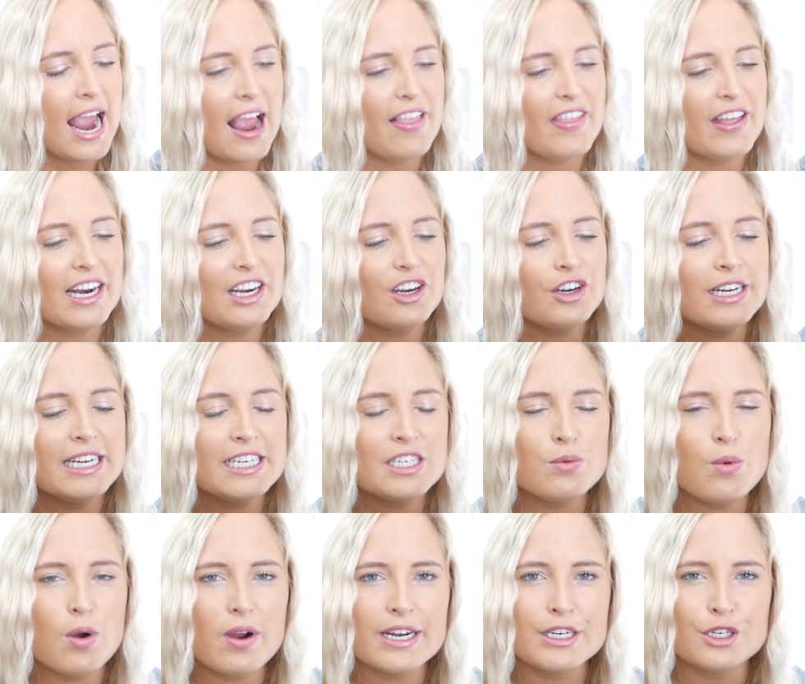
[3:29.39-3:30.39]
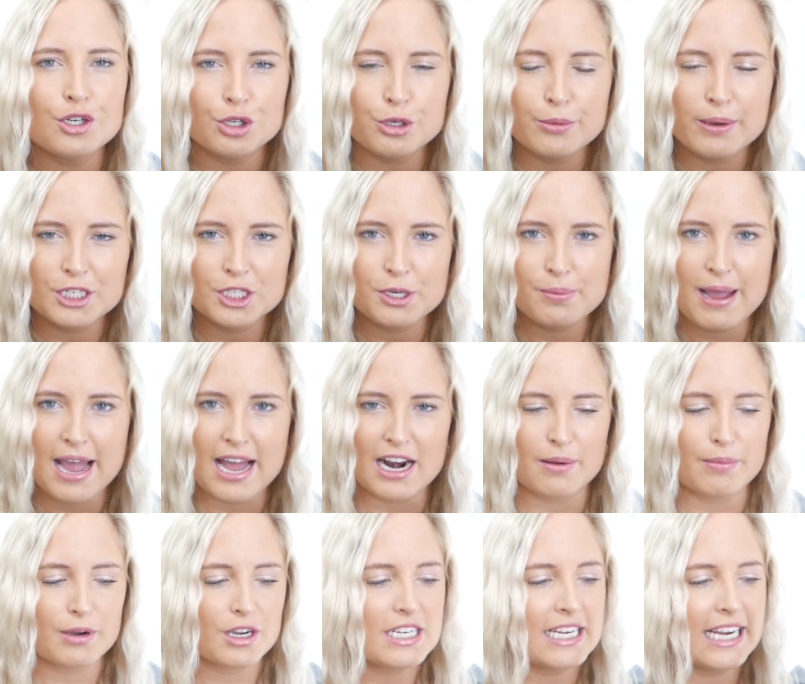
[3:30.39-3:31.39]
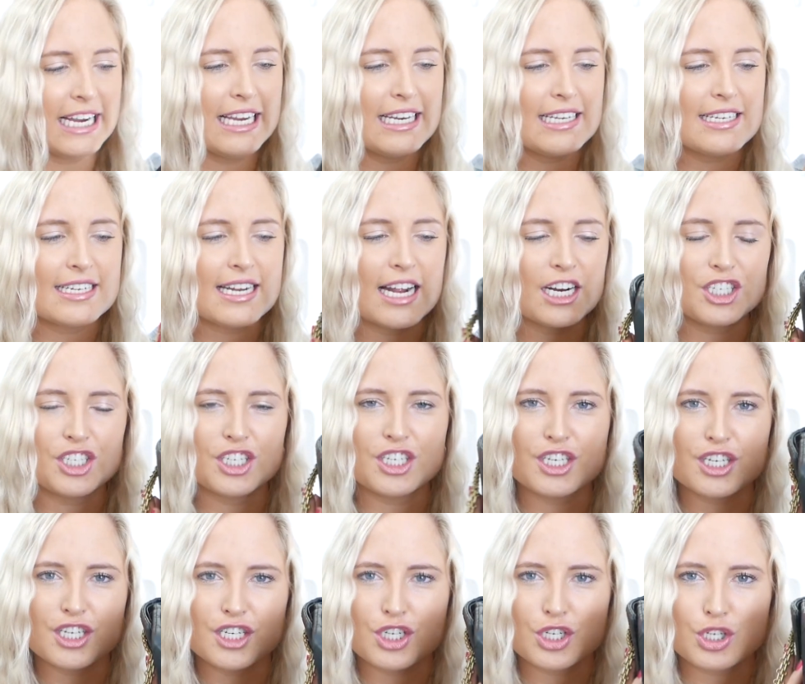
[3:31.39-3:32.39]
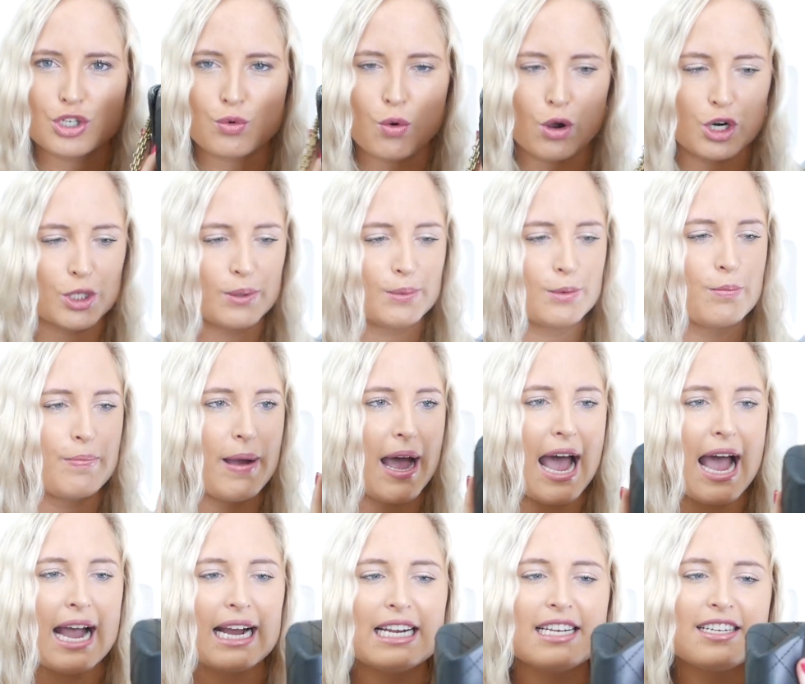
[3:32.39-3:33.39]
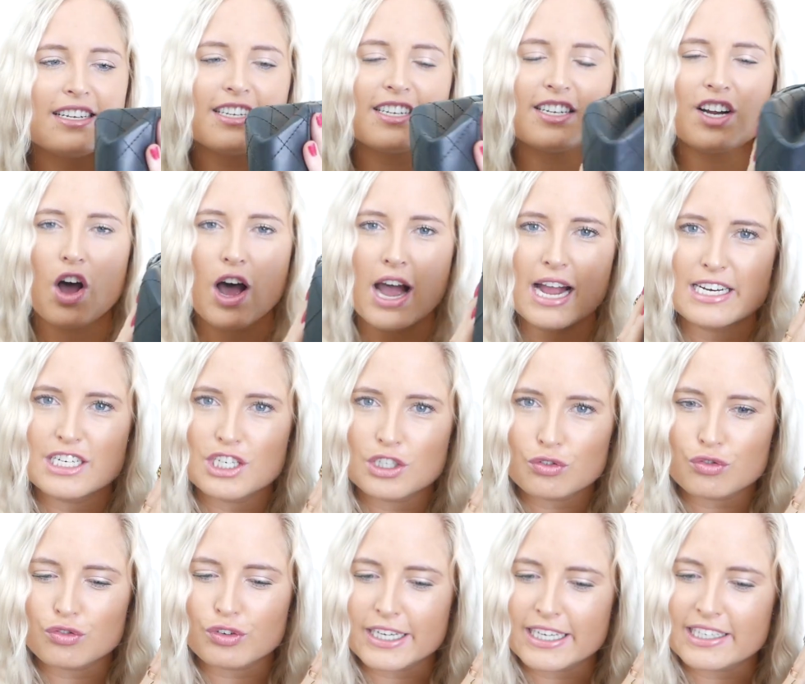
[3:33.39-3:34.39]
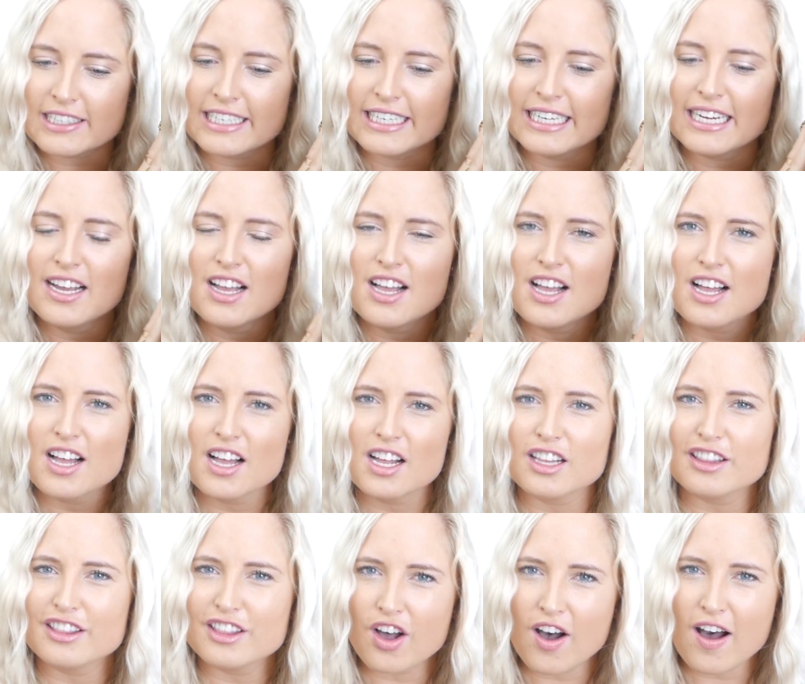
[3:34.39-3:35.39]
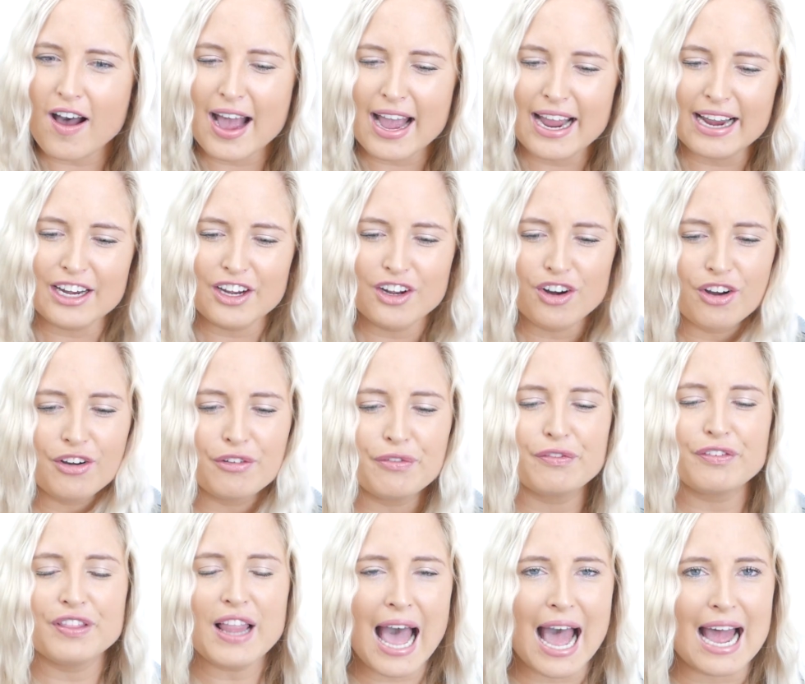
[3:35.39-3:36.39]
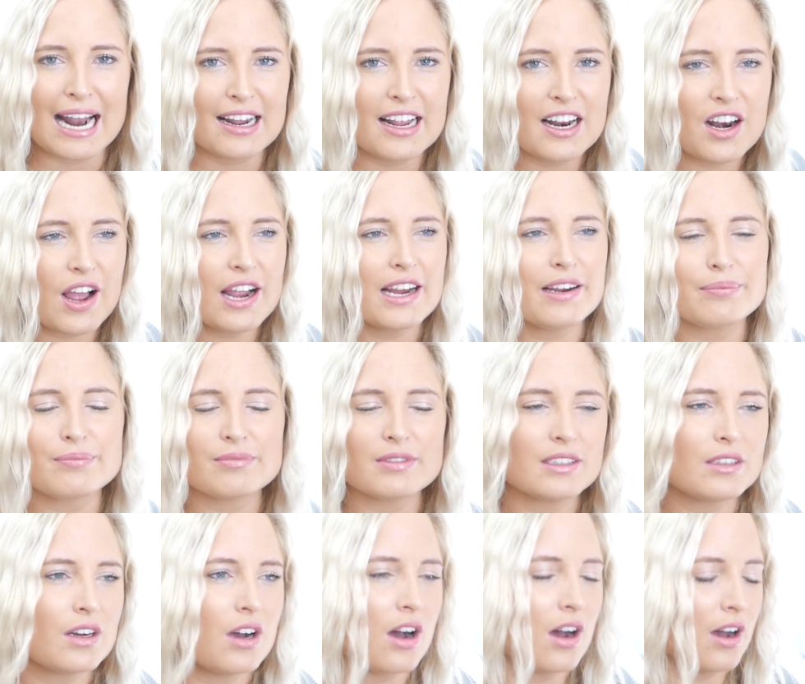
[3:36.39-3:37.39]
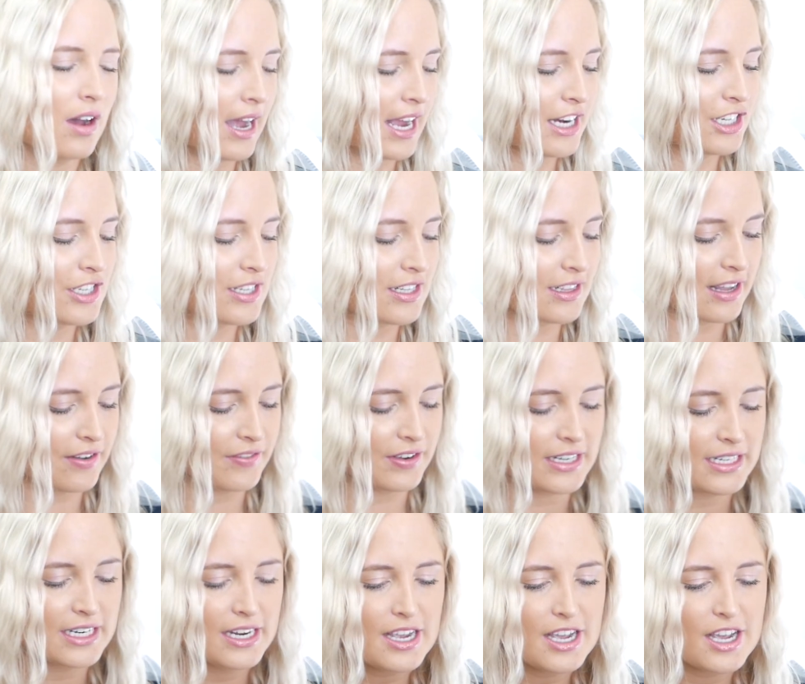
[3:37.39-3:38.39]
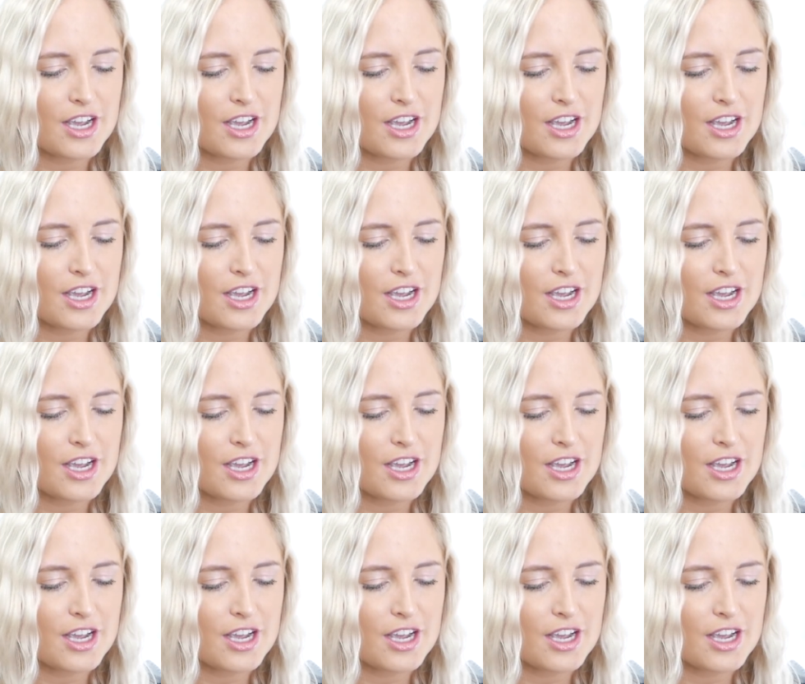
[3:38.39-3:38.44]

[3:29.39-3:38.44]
And then I don't need to worry too much about it because it is such a squashable bag. It's designed to really lie, you know, flat. And like, oh, I just love it.